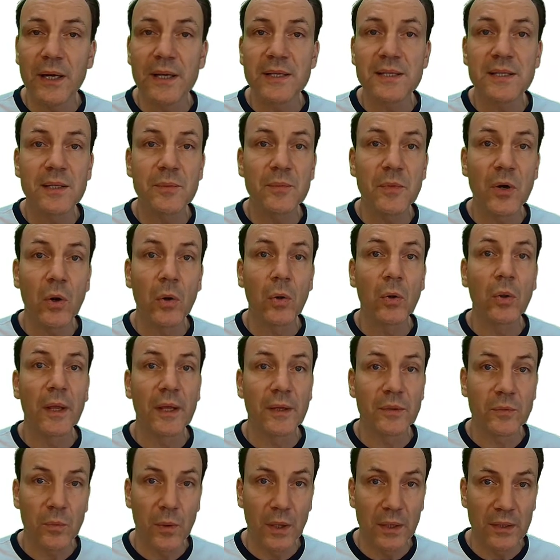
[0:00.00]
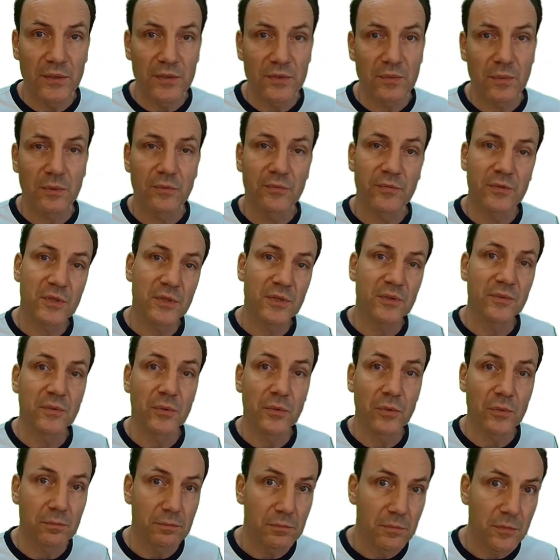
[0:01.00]
them all at once, well, first of
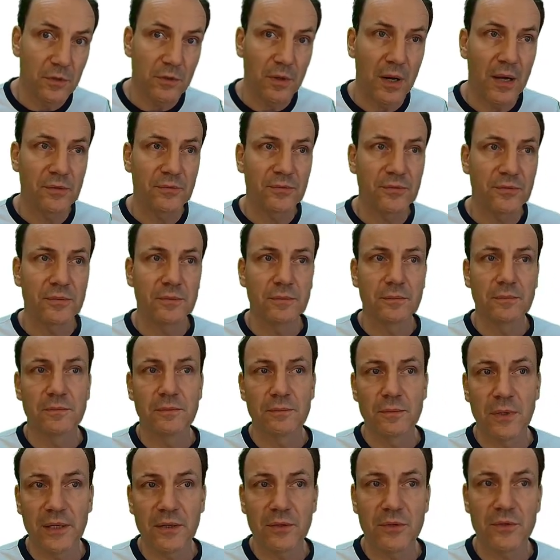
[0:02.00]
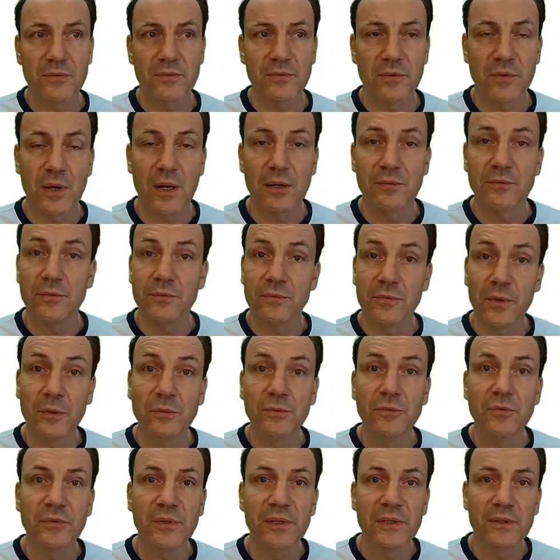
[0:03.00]
all, Microsoft Graph
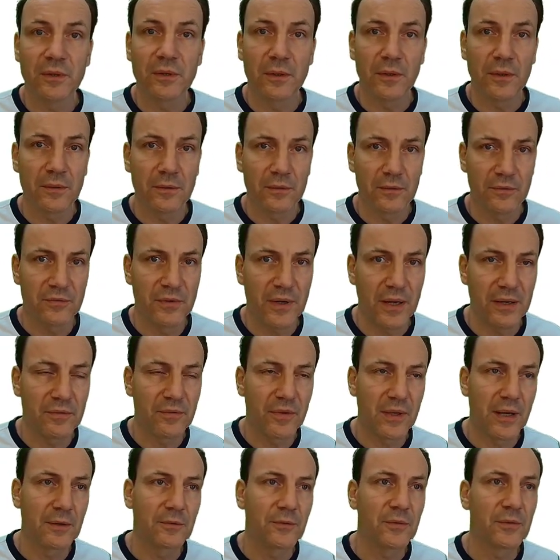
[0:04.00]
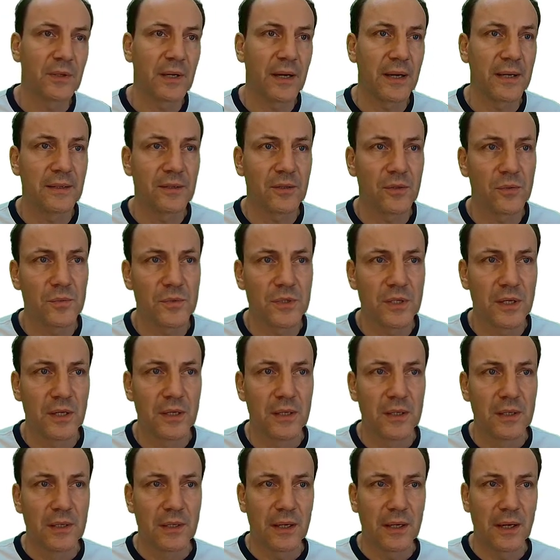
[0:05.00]
won't return 5,000 items.
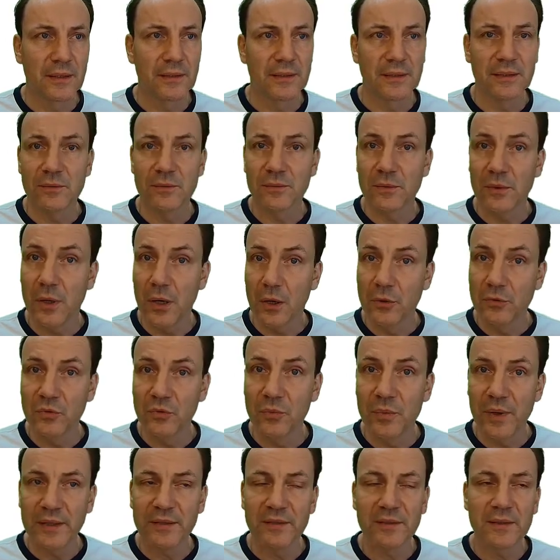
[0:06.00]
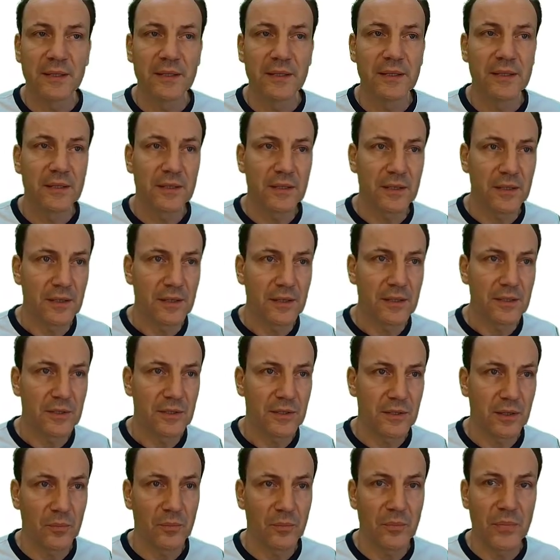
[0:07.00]
I think it will automatically
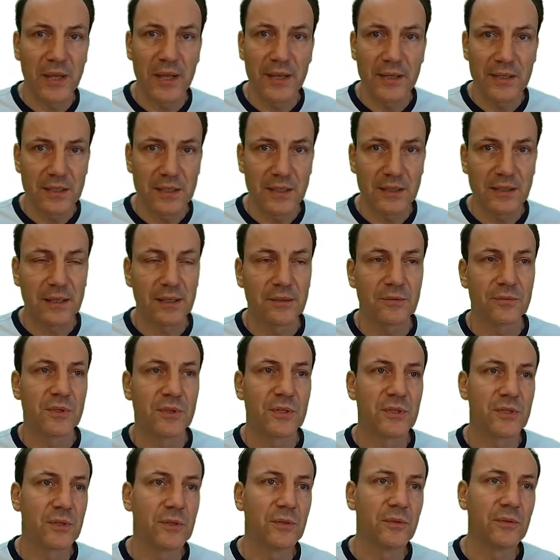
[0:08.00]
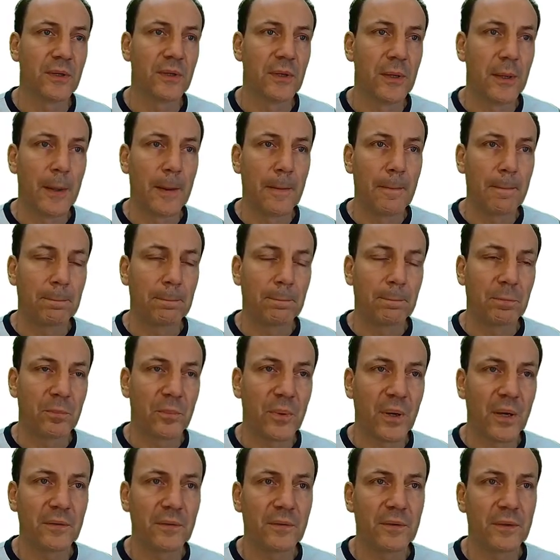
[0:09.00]
start paging that result,
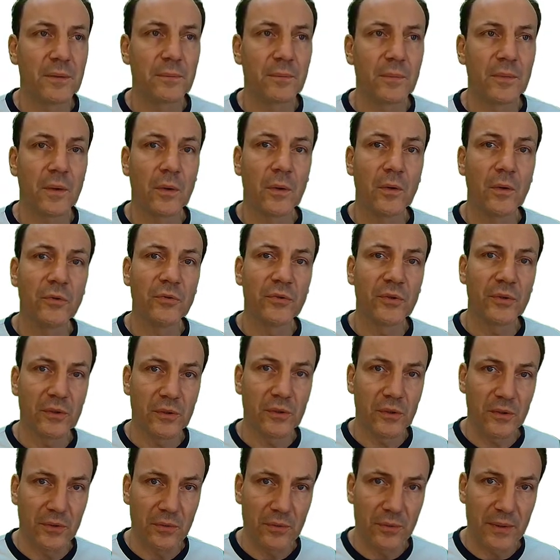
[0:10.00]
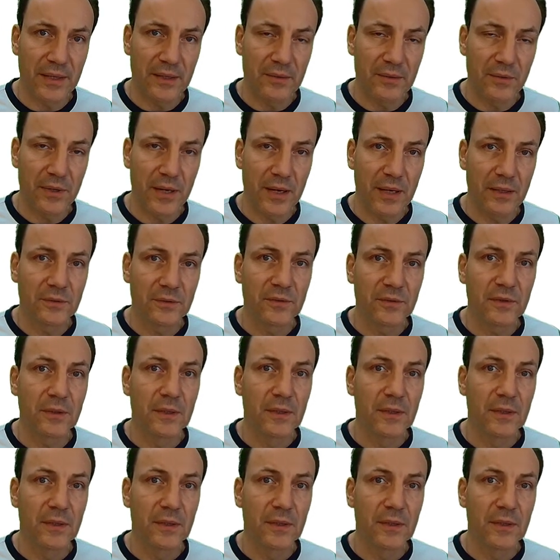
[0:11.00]
but also the other way around.